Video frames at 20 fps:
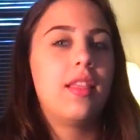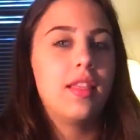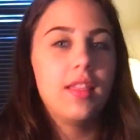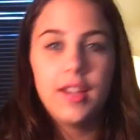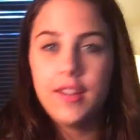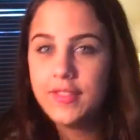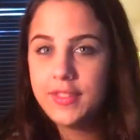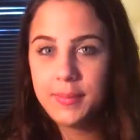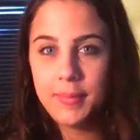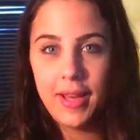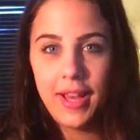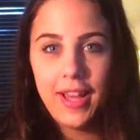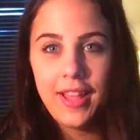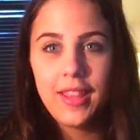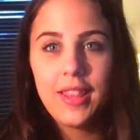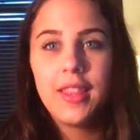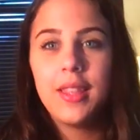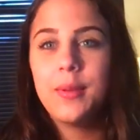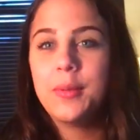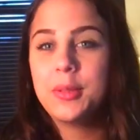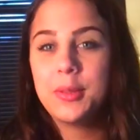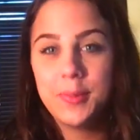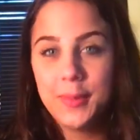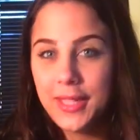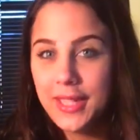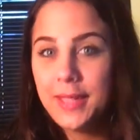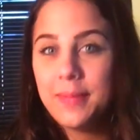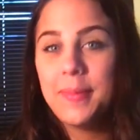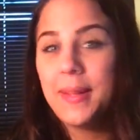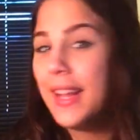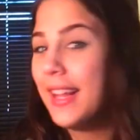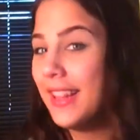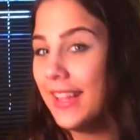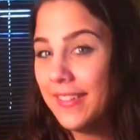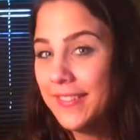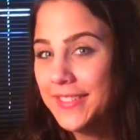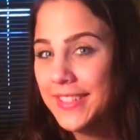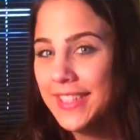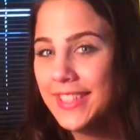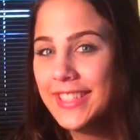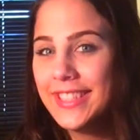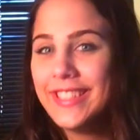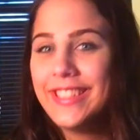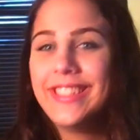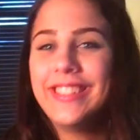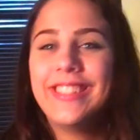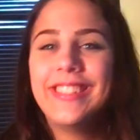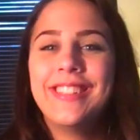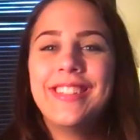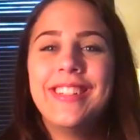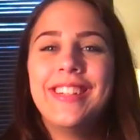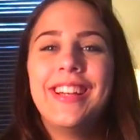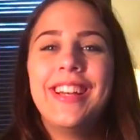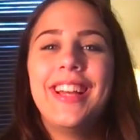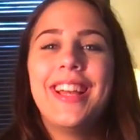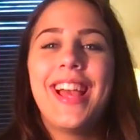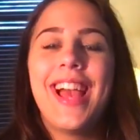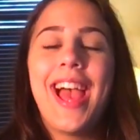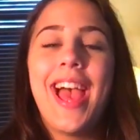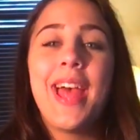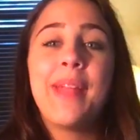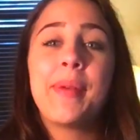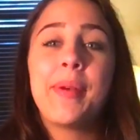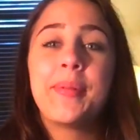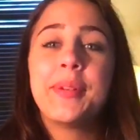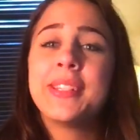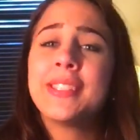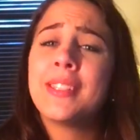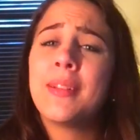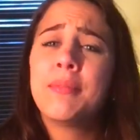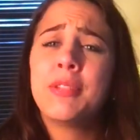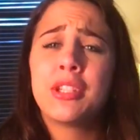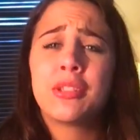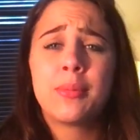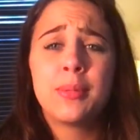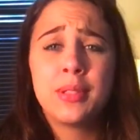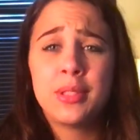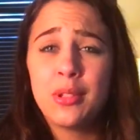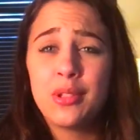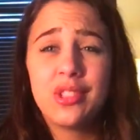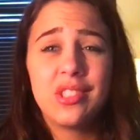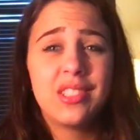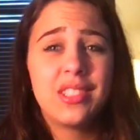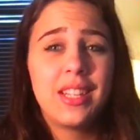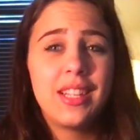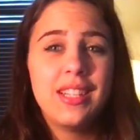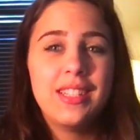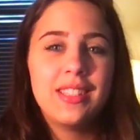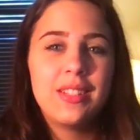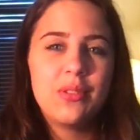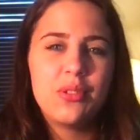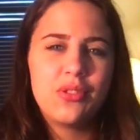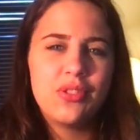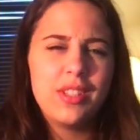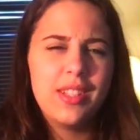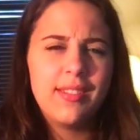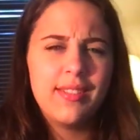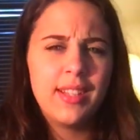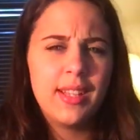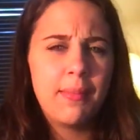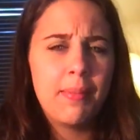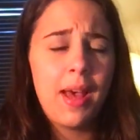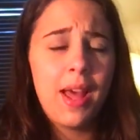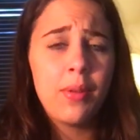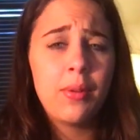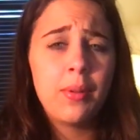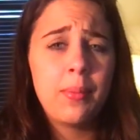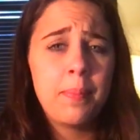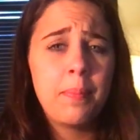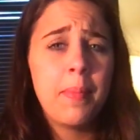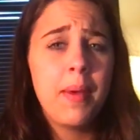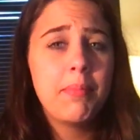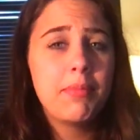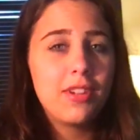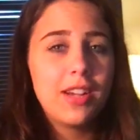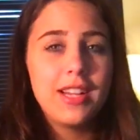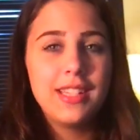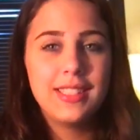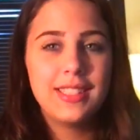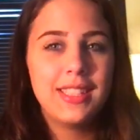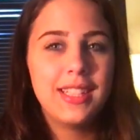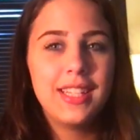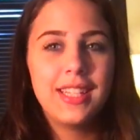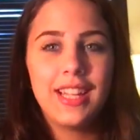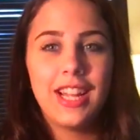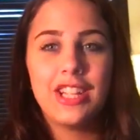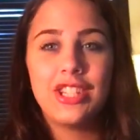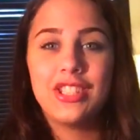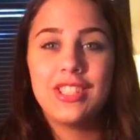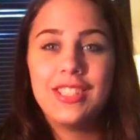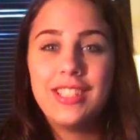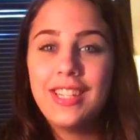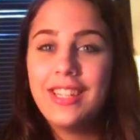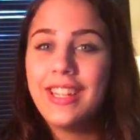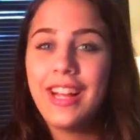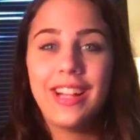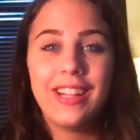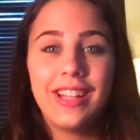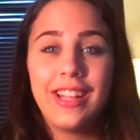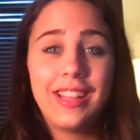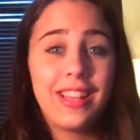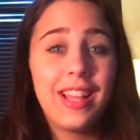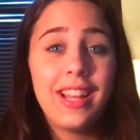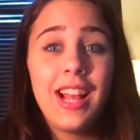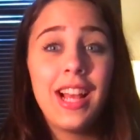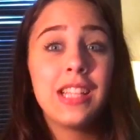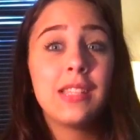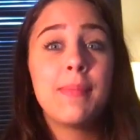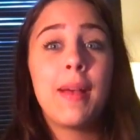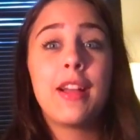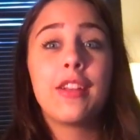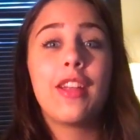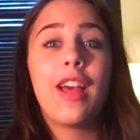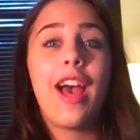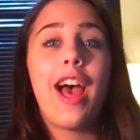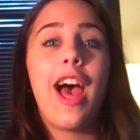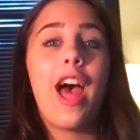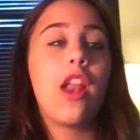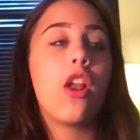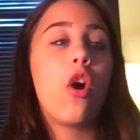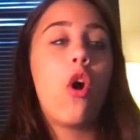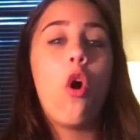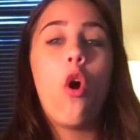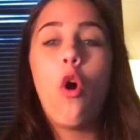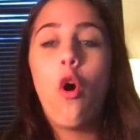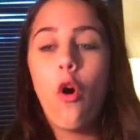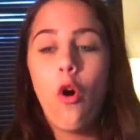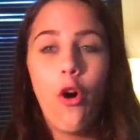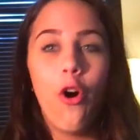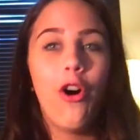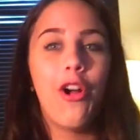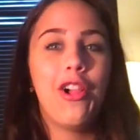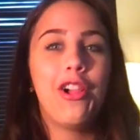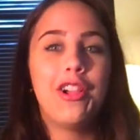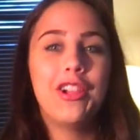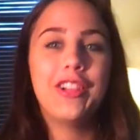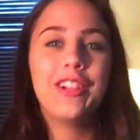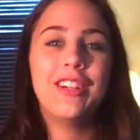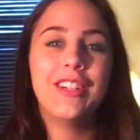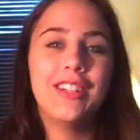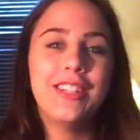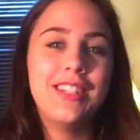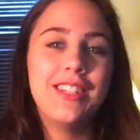Loved math. It was weird, but I loved it. And my worst subject was social studies. I was really, really bad with memorizing. I just did not like that aspect at all.